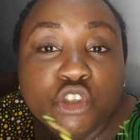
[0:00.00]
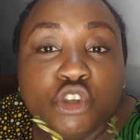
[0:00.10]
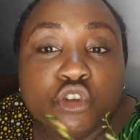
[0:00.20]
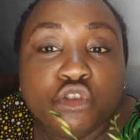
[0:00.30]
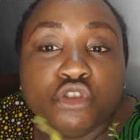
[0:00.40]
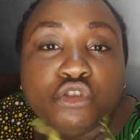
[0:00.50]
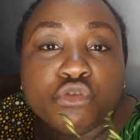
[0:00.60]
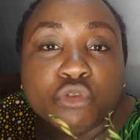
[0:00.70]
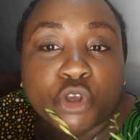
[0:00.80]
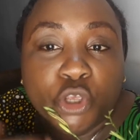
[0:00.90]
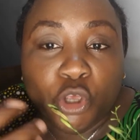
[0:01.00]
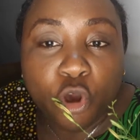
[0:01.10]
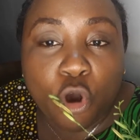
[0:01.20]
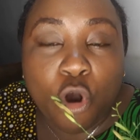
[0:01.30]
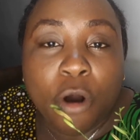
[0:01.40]
used to
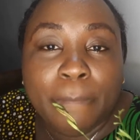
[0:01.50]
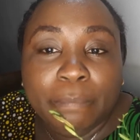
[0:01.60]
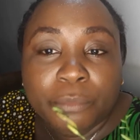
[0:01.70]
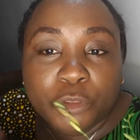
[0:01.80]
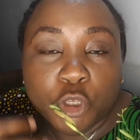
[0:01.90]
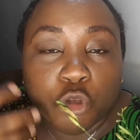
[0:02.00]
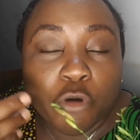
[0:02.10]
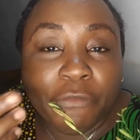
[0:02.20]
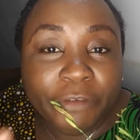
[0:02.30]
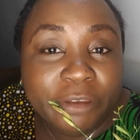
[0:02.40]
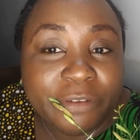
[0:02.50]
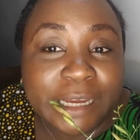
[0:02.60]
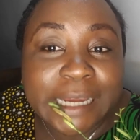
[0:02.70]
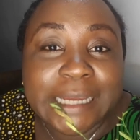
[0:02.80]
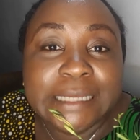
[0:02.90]
cure, you know,
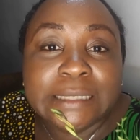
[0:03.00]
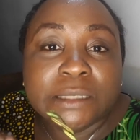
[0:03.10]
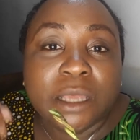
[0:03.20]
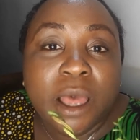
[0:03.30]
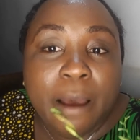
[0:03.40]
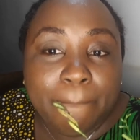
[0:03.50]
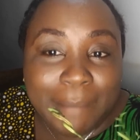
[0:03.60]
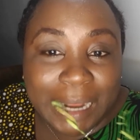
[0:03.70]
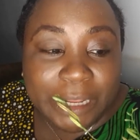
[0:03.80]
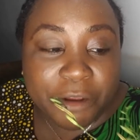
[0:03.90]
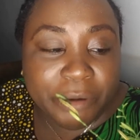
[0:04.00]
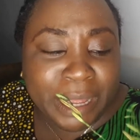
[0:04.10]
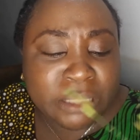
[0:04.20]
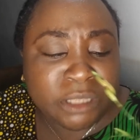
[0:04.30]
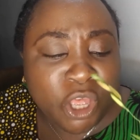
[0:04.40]
fevers,
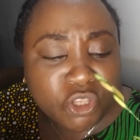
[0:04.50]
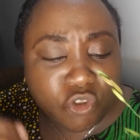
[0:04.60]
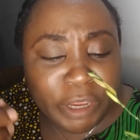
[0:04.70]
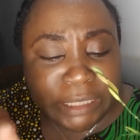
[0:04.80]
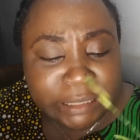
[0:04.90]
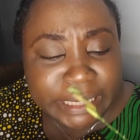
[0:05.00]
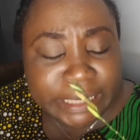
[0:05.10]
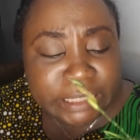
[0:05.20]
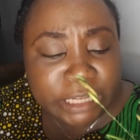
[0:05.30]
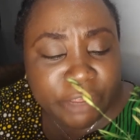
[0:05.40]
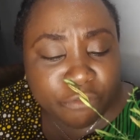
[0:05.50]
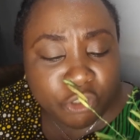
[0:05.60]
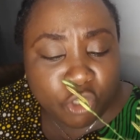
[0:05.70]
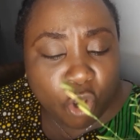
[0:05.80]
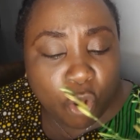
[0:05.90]
malarias. So indeed, even
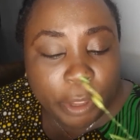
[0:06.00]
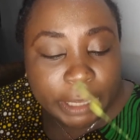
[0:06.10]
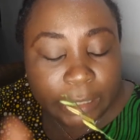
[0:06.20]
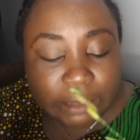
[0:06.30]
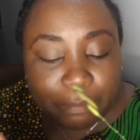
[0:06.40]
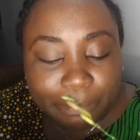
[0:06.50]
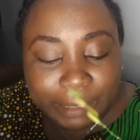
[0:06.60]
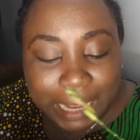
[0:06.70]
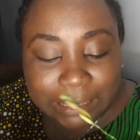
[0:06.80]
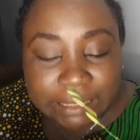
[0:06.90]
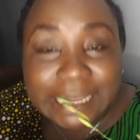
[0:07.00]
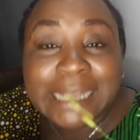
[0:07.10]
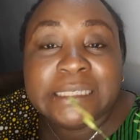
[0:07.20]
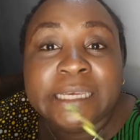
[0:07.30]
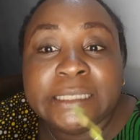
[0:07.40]
though it's a plant
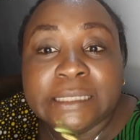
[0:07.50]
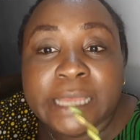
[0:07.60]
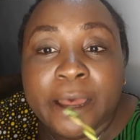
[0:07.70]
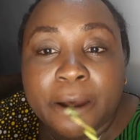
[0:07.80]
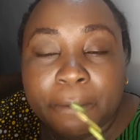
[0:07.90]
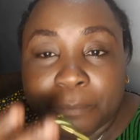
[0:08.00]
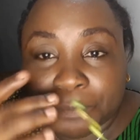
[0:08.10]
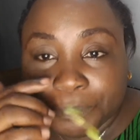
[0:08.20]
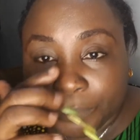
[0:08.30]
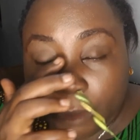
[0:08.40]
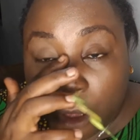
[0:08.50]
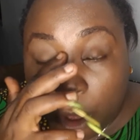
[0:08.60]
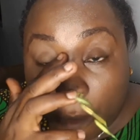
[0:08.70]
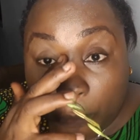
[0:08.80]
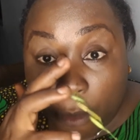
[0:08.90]
that it's
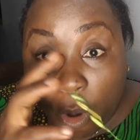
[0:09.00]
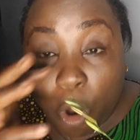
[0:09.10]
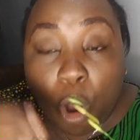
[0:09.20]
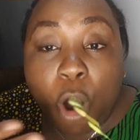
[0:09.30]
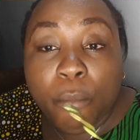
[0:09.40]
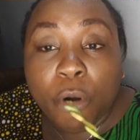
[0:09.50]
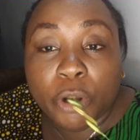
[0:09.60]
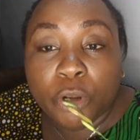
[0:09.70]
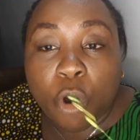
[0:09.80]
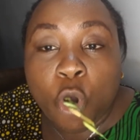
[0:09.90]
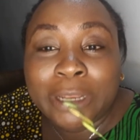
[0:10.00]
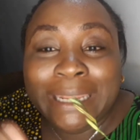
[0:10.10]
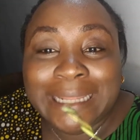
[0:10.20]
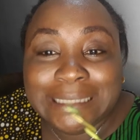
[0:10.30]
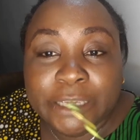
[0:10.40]
more common or
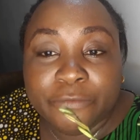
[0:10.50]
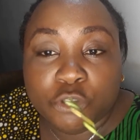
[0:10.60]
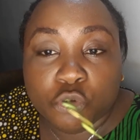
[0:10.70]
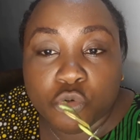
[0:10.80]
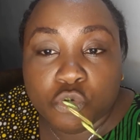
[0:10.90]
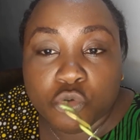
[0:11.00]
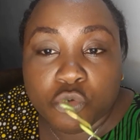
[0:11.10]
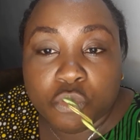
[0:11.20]
native to